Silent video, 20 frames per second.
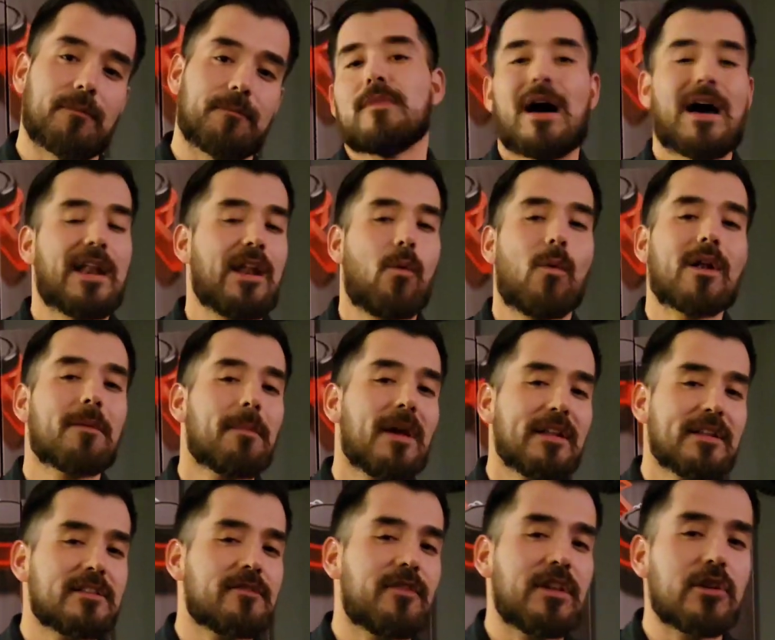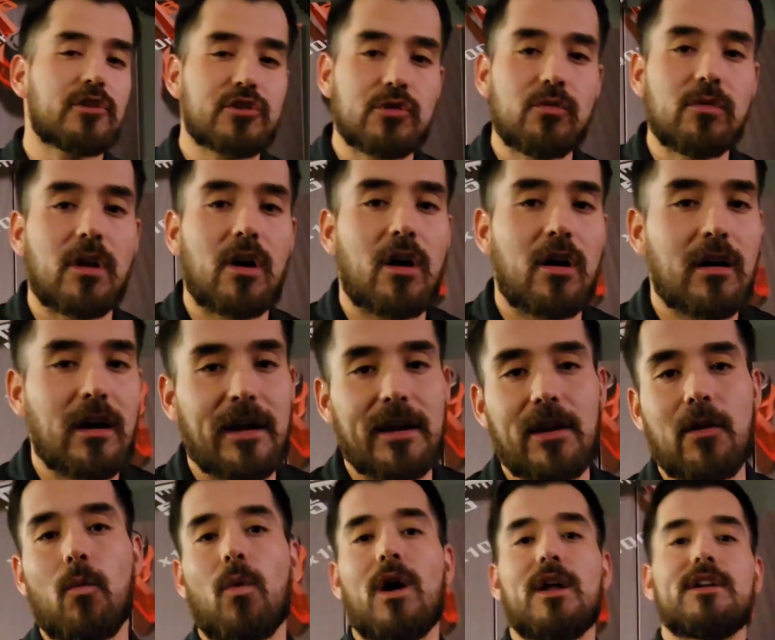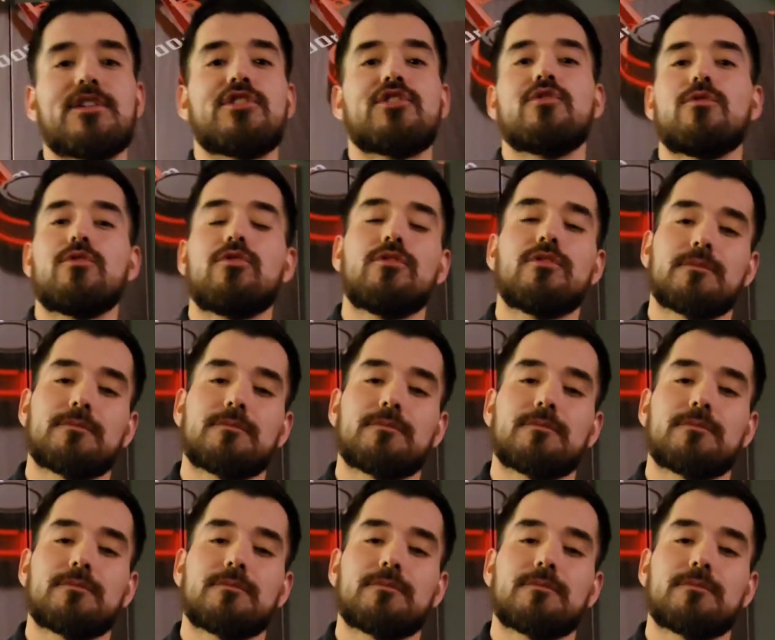I didn't want to make this video too long. I didn't want to